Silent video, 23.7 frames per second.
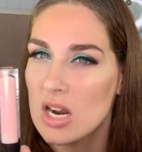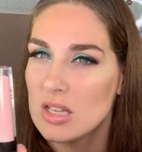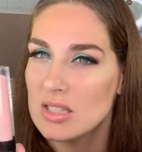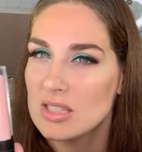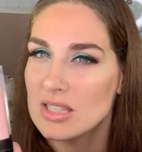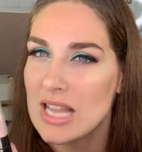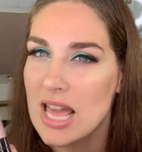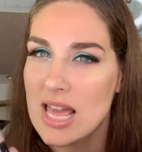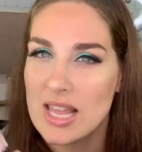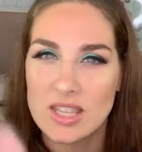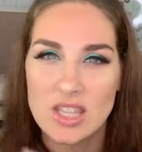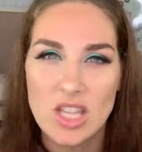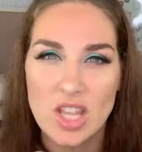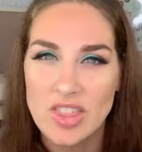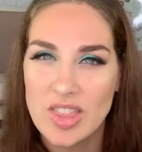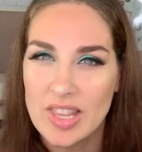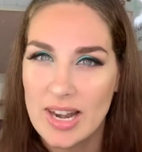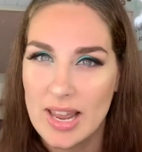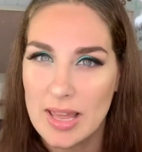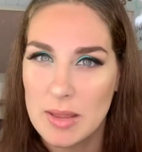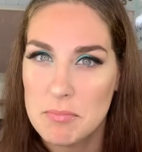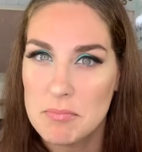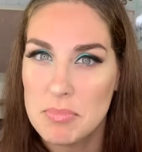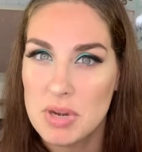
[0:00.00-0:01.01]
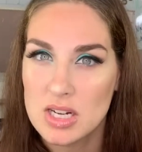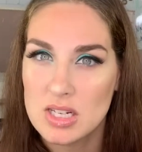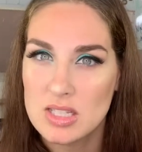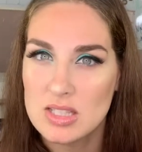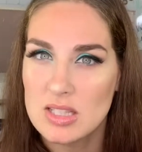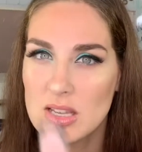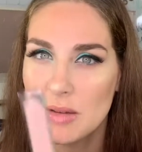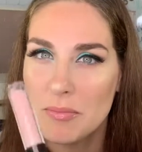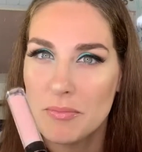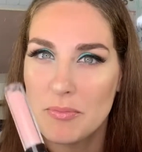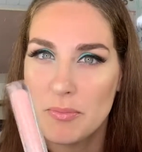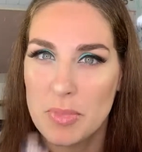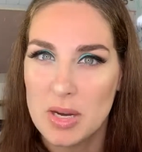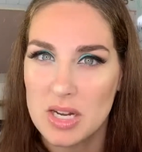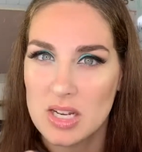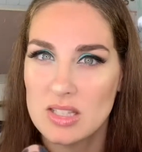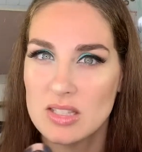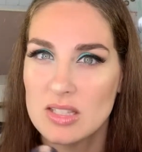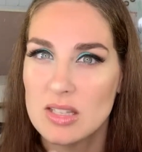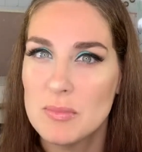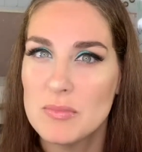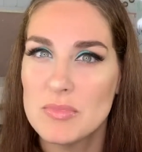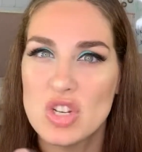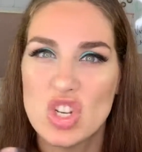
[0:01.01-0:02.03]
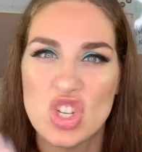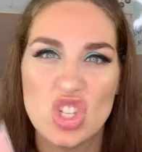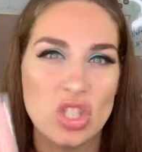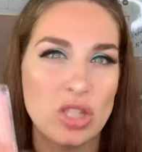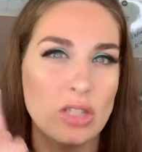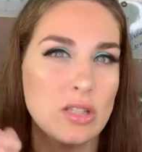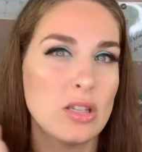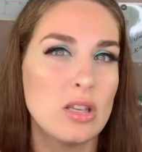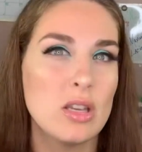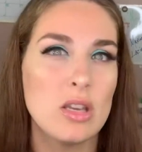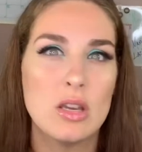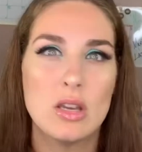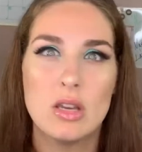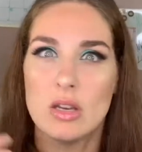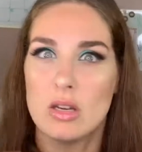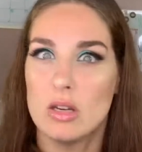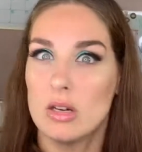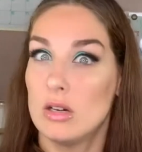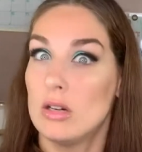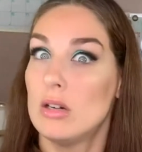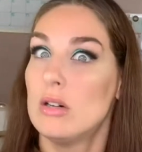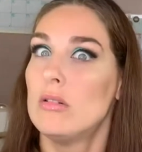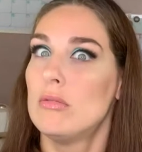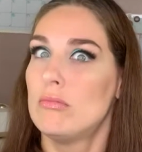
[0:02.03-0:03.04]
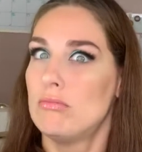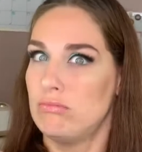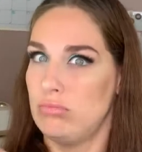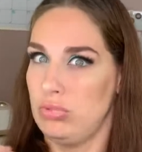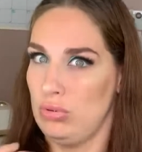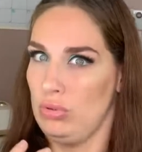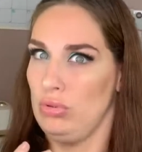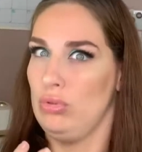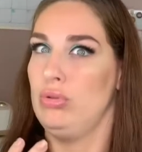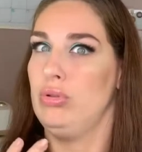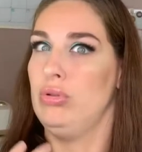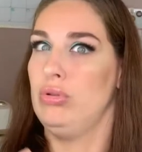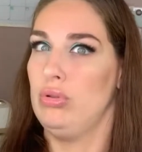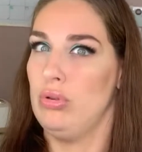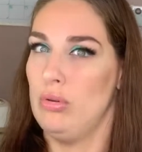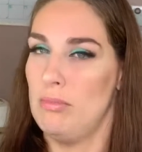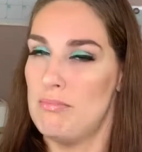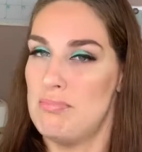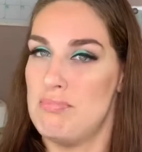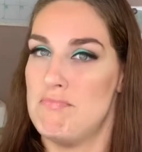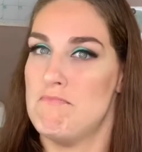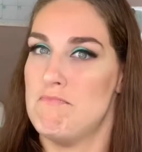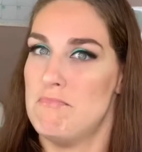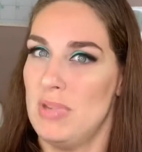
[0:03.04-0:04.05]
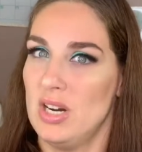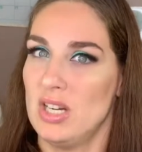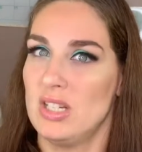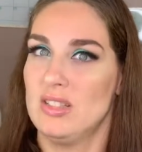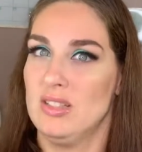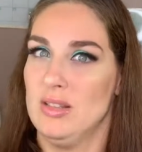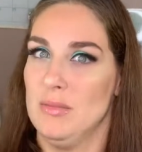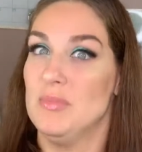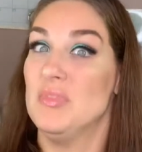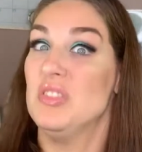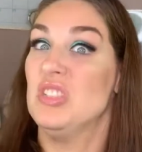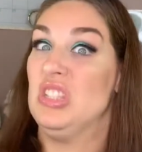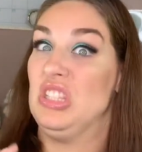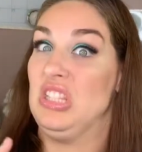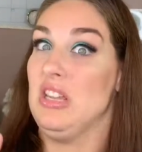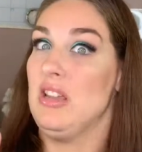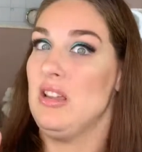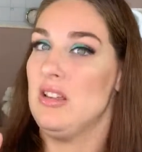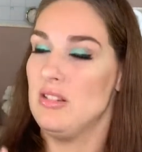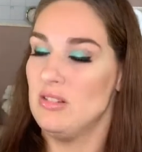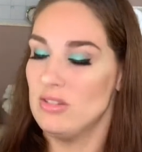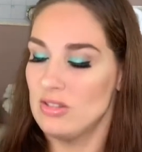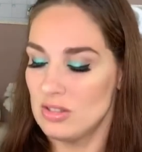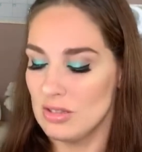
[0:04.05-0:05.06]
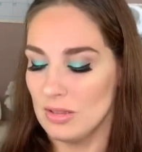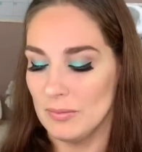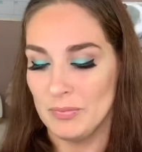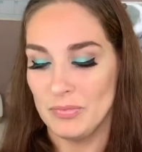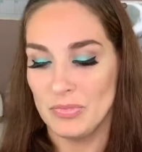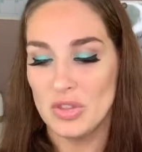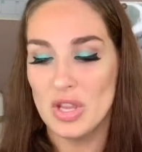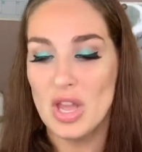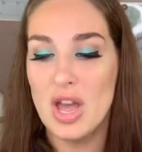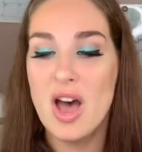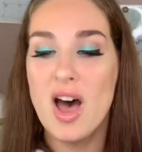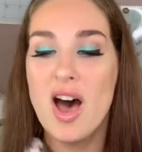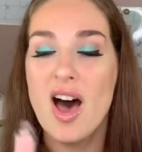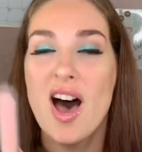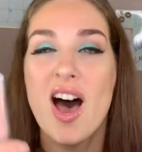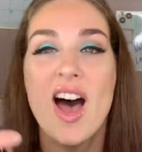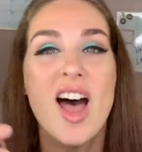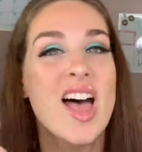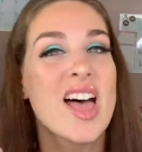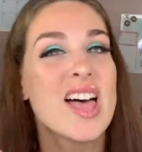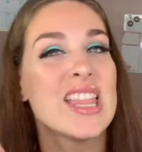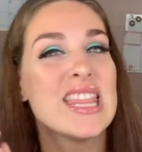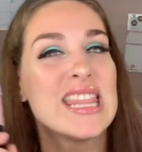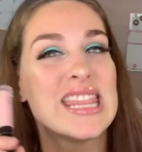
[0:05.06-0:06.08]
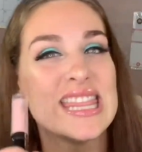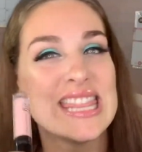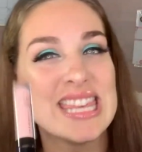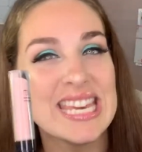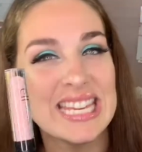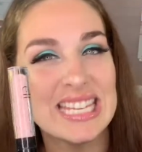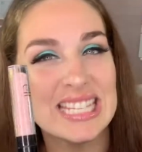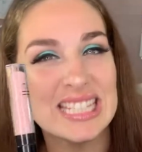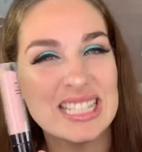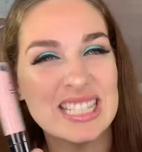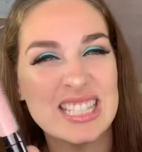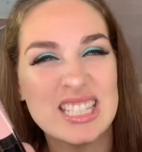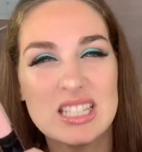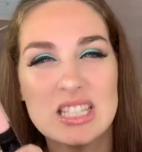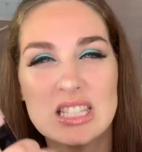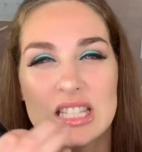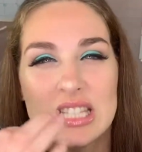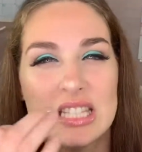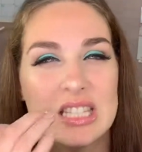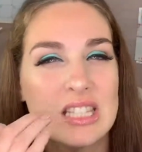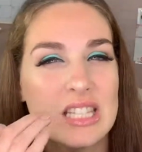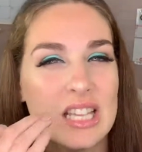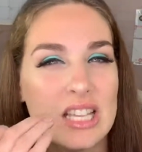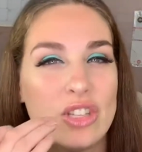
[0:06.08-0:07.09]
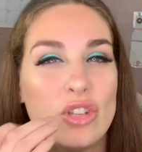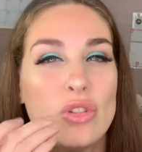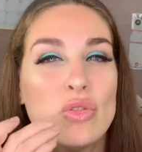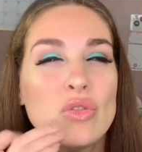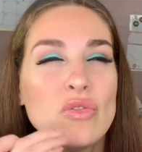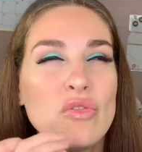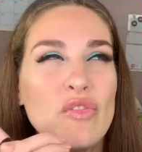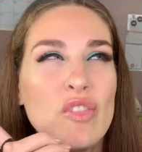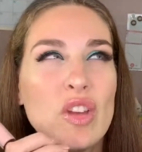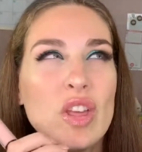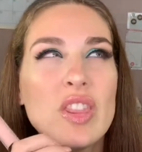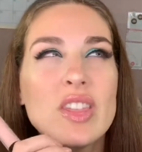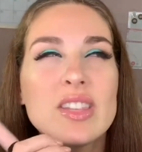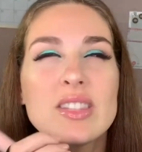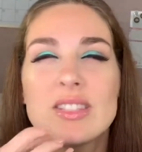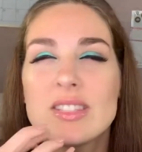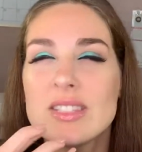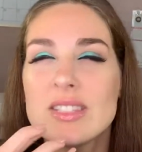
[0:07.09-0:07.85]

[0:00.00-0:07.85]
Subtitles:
Nothing like Buxom. Buxom just, ooh, Buxom stings. This is, you feel the